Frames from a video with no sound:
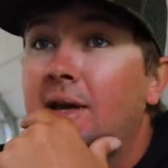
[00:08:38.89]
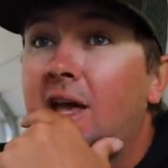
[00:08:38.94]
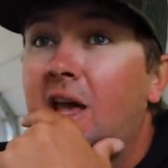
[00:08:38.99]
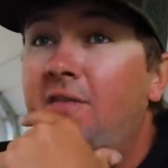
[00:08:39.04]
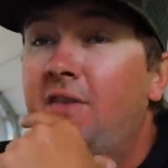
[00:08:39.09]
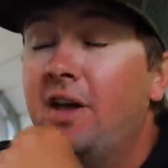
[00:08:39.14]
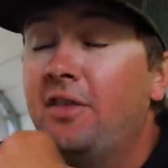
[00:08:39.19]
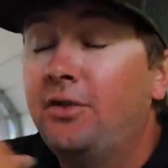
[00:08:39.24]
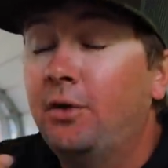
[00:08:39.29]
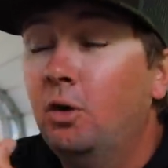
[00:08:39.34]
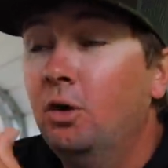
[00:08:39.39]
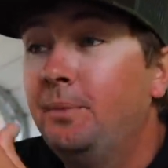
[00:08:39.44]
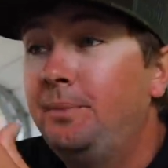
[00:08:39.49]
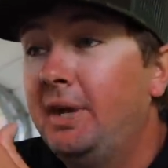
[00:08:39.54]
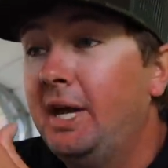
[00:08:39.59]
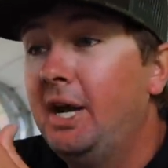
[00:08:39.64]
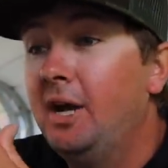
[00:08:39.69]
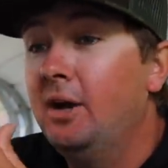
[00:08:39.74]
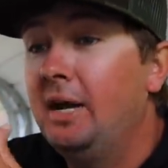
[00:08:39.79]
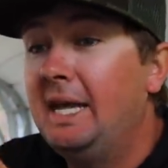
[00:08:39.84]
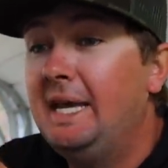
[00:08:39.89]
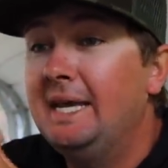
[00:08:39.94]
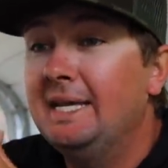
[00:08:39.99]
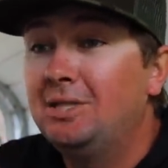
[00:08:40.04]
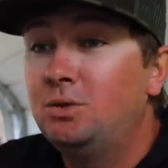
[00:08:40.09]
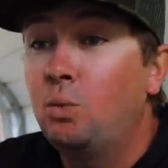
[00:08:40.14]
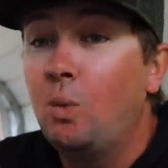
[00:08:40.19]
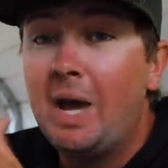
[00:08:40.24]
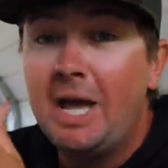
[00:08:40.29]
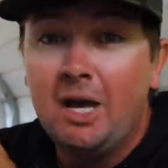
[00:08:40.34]
If I throw it there and he
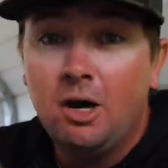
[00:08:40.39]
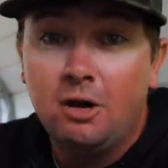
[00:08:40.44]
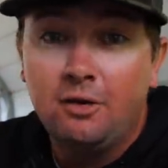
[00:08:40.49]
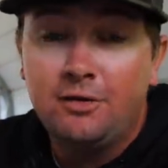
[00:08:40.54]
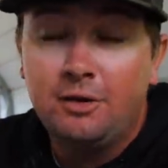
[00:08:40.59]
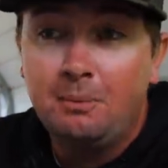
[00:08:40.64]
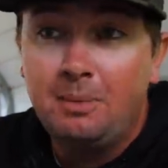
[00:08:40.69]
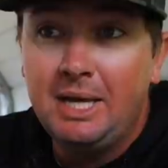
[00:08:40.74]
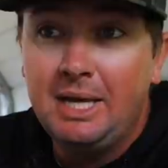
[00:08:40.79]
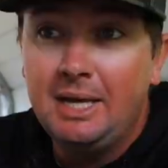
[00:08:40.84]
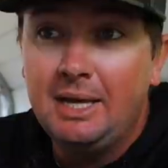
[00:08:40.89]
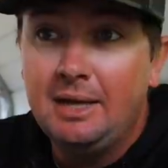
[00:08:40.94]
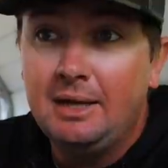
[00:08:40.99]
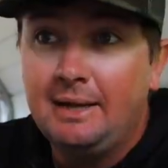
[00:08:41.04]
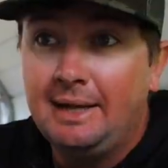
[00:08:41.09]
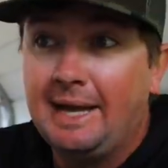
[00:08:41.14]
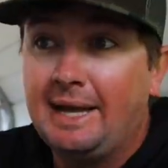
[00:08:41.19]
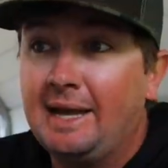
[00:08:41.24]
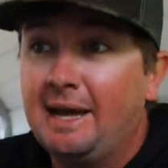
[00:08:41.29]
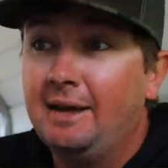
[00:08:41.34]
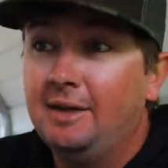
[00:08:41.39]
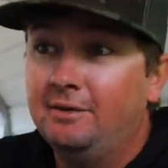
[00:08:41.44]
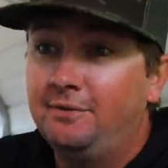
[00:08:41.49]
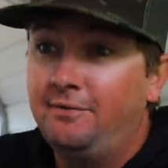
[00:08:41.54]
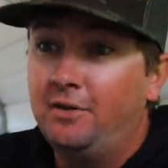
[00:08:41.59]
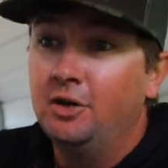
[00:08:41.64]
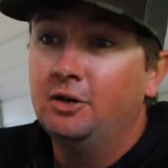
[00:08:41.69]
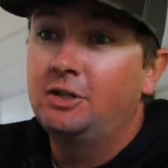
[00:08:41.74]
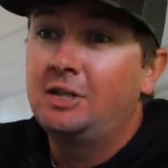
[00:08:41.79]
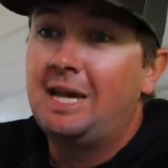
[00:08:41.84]
gets way off the bed, like I,
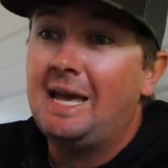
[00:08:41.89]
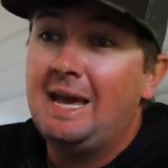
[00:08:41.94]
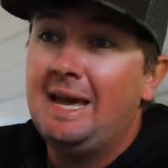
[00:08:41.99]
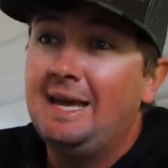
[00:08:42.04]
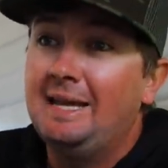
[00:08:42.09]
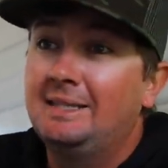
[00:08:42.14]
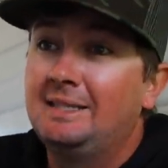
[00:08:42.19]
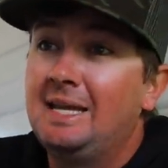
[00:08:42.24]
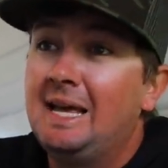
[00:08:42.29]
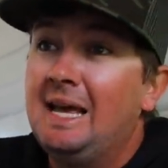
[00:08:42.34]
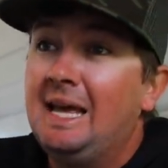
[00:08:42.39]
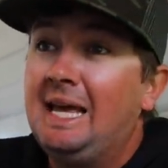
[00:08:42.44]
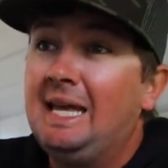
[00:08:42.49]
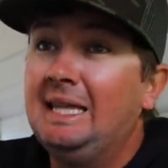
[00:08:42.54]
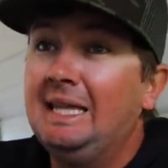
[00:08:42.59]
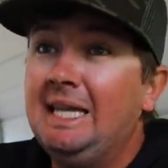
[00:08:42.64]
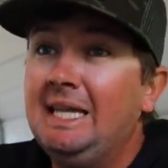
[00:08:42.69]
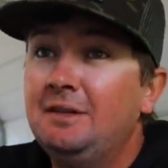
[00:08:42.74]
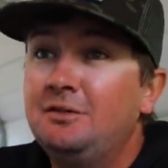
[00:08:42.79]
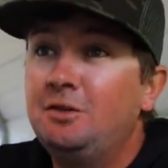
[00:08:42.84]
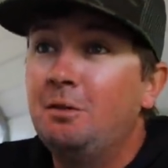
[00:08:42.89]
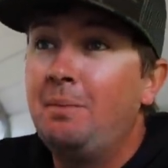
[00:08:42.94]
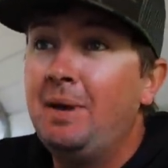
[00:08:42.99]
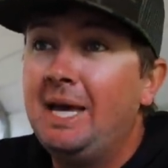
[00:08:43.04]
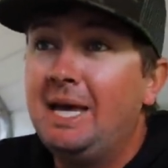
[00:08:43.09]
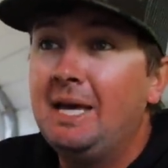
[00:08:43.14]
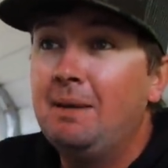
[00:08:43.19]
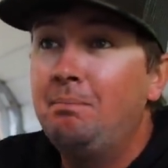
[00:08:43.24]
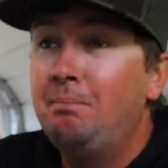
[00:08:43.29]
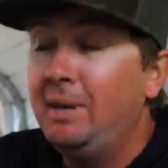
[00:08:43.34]
first cast, he leaves the
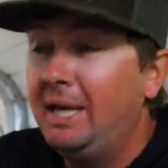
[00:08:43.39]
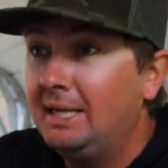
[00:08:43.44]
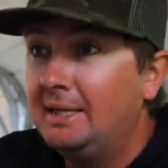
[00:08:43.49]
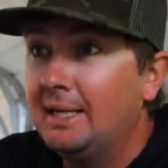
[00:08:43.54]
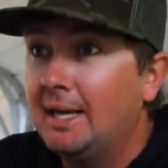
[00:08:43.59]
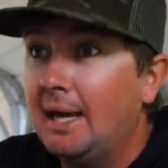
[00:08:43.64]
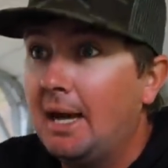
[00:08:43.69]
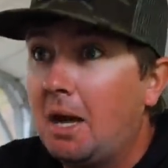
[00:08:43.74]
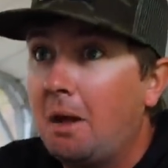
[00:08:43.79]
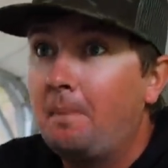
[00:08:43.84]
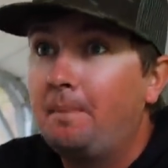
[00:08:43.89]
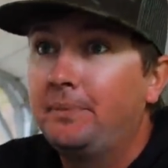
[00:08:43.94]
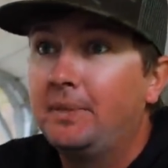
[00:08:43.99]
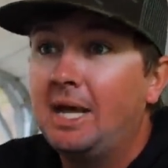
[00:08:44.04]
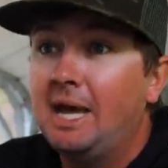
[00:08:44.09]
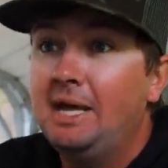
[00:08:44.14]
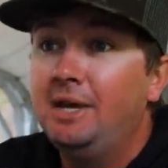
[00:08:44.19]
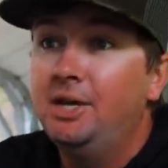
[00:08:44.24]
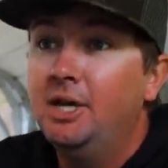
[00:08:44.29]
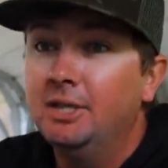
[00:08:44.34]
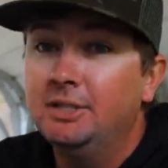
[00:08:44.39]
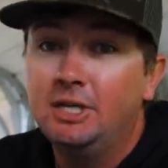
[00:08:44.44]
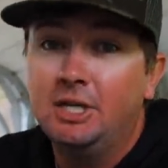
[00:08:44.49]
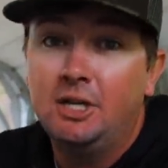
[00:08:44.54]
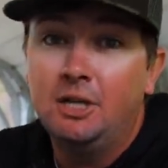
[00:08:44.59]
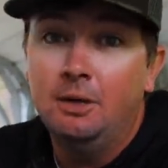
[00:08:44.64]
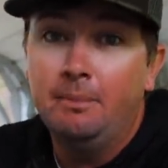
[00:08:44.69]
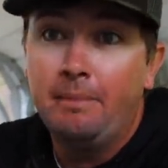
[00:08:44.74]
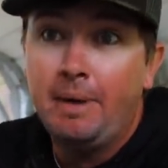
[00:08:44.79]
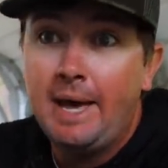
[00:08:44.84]
bed big time and
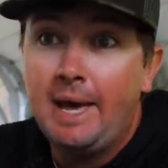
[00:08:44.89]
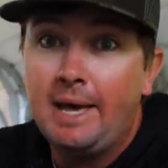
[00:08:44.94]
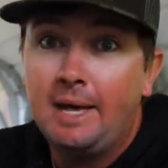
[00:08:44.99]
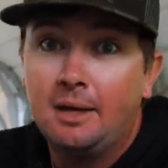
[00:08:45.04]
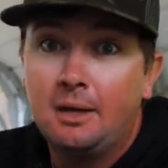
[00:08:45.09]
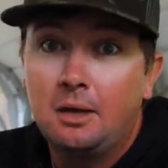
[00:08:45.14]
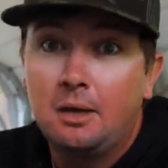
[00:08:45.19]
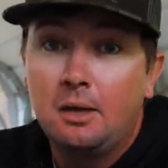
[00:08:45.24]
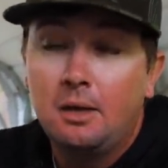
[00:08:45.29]
doesn't come back,